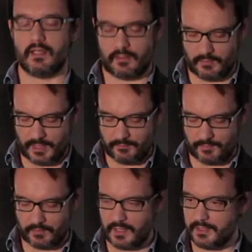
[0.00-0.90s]
When I
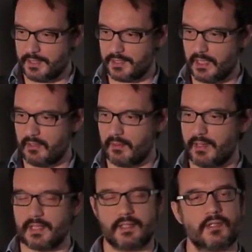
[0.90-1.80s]
created this diagram,
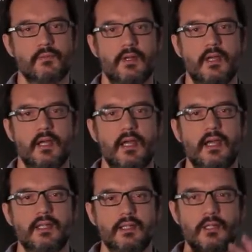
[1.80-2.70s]
back to this one,
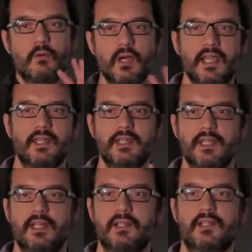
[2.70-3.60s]
I couldn't quite get these
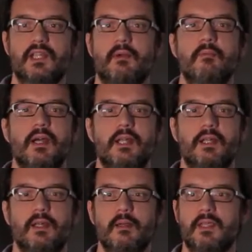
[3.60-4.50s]
connections out of my
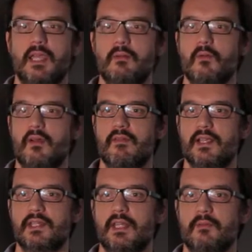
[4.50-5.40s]
mind. I became quite
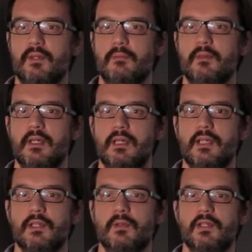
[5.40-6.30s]
fascinated with them.
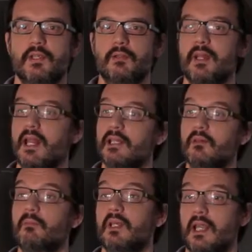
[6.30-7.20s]
So I took them and had a
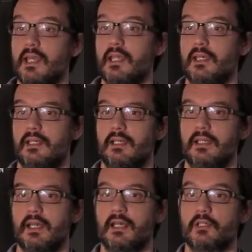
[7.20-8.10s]
little play
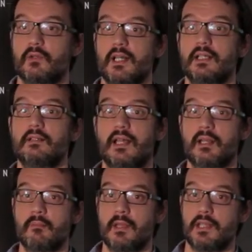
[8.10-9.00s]
and created a little
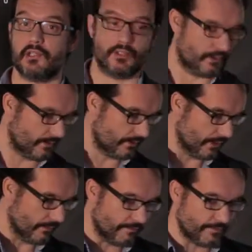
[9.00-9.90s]
animation, a
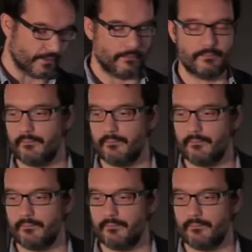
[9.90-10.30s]
little film,